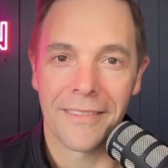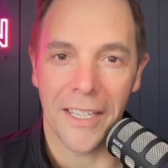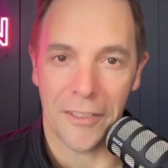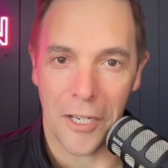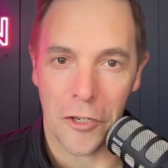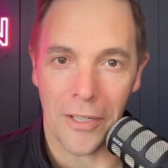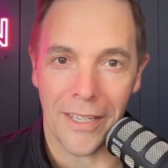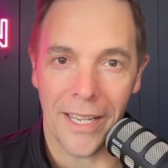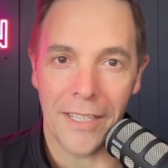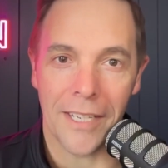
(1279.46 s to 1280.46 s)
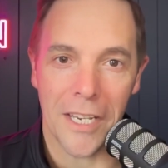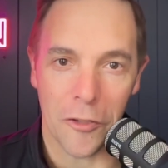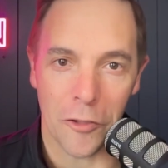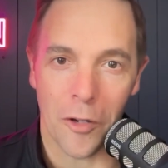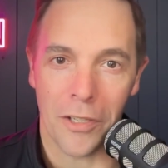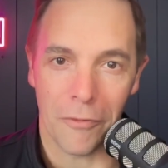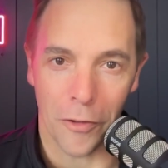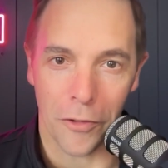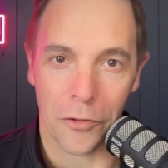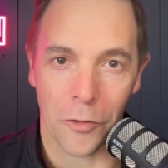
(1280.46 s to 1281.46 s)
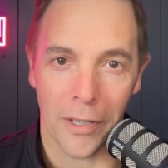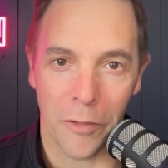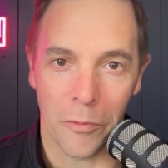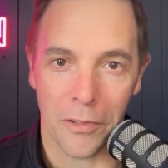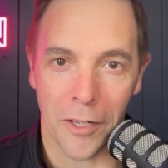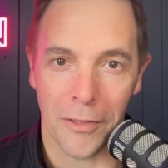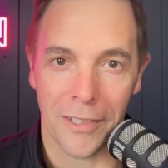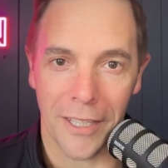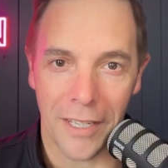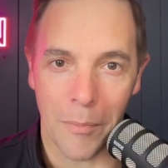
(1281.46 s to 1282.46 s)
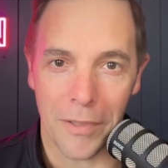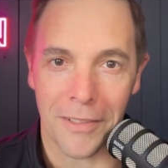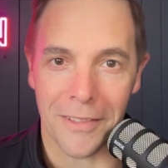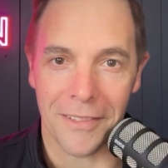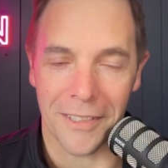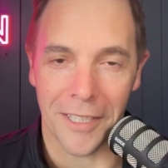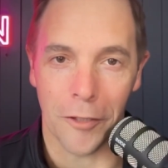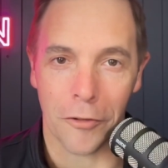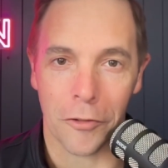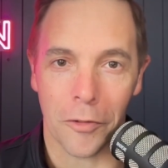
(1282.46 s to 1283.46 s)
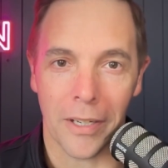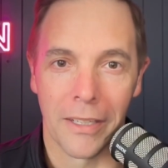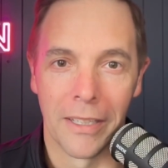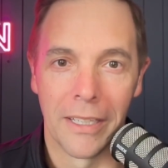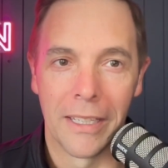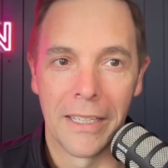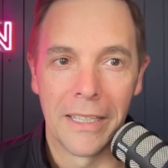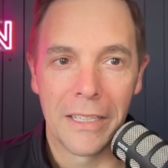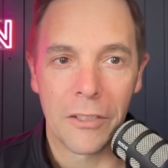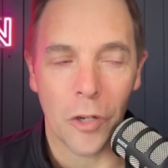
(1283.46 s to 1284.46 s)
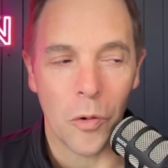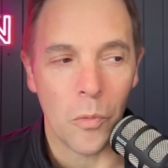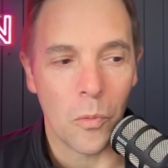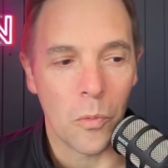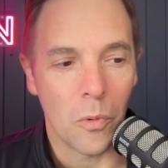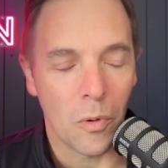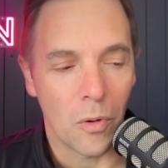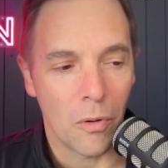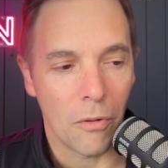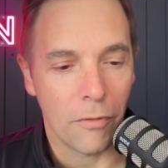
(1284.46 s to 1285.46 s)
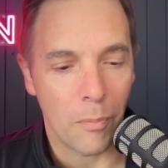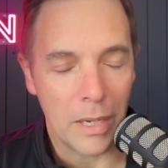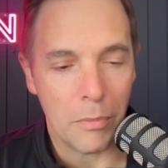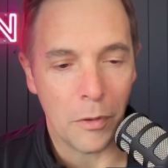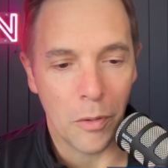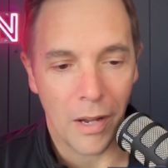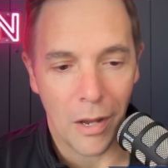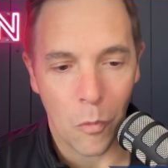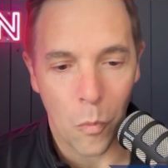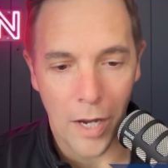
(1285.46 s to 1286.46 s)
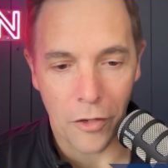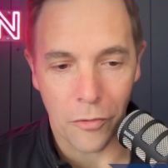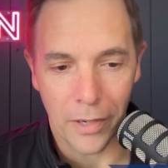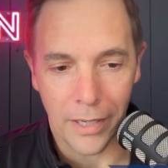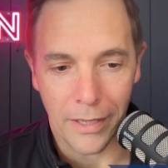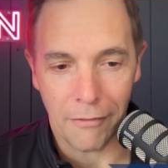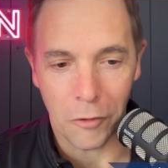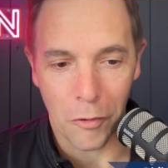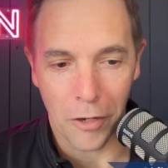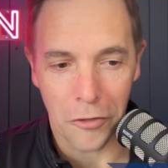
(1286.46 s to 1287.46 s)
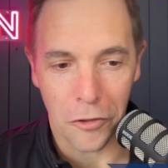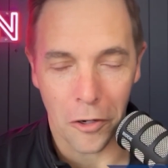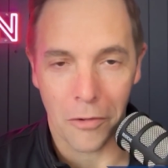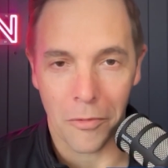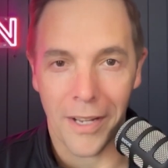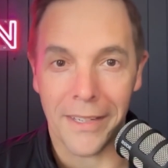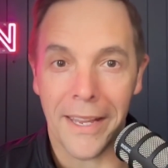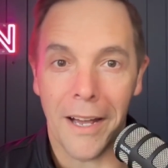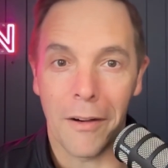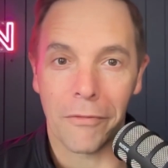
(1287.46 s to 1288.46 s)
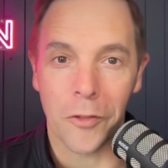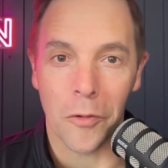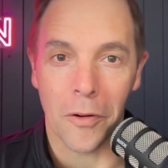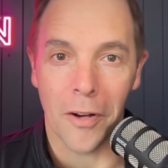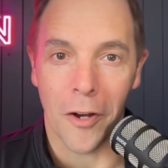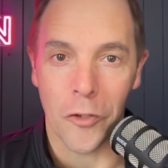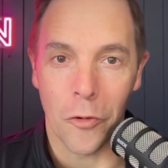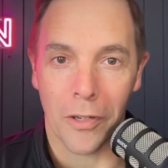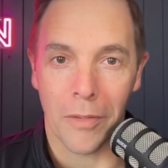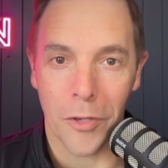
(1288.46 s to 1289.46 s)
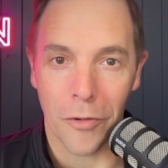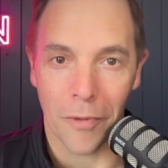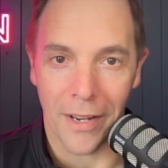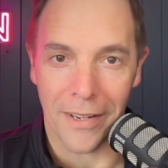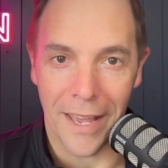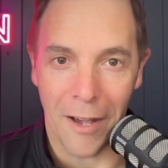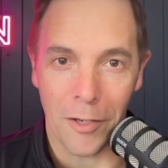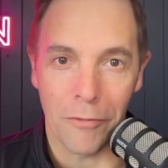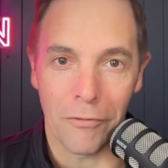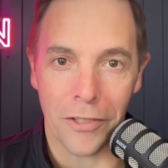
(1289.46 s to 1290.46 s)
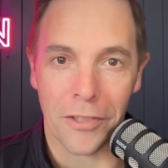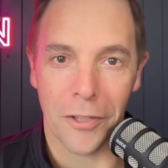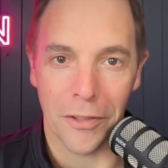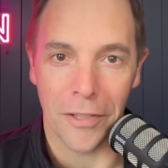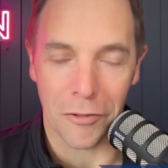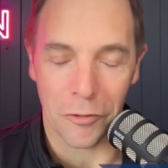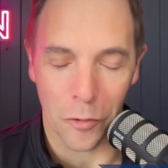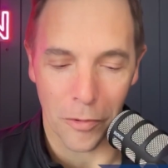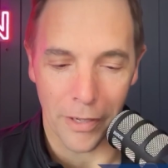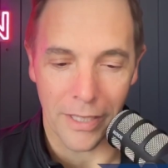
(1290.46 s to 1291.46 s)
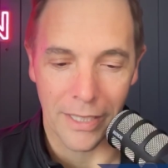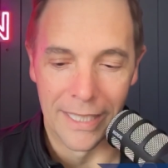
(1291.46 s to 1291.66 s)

essentially. And 10 years on, you've got the story and the results and the numbers to tell the story. So for people who are wondering, if you're on a jog right now, if you're on your commute right now and you've just heard this story,